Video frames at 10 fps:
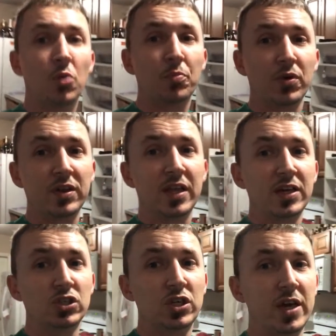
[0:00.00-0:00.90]
her
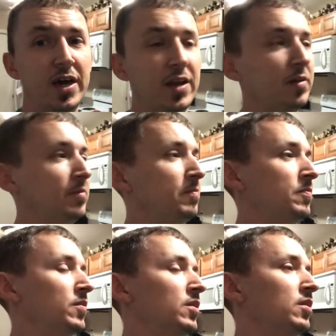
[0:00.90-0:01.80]
pre-lay shed.
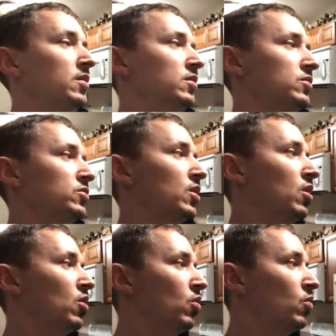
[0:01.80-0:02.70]

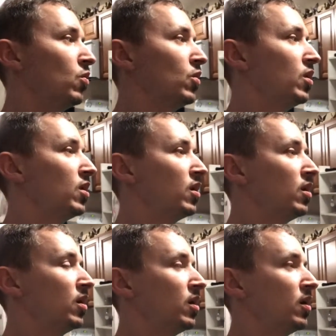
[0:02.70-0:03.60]
So,
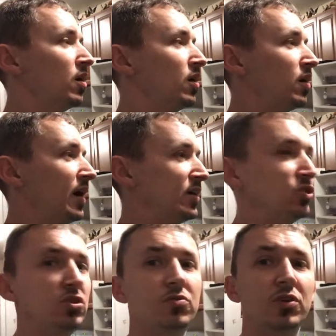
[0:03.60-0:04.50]

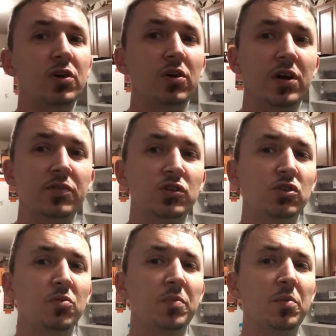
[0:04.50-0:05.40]
as
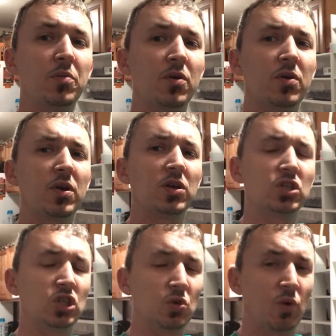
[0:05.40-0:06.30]
you remember,
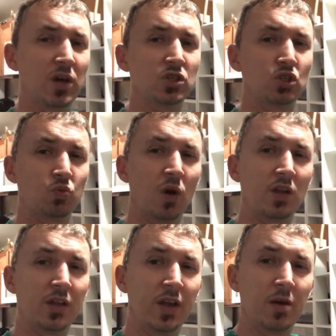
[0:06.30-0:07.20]
she was
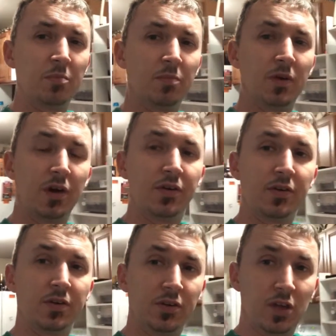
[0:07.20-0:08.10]
swollen up,
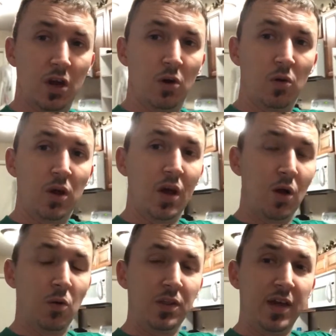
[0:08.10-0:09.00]

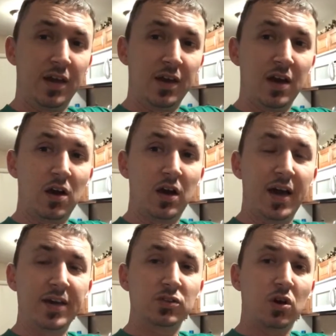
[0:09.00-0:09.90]
where the
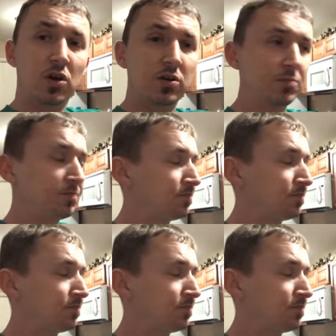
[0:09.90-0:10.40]
eggs are,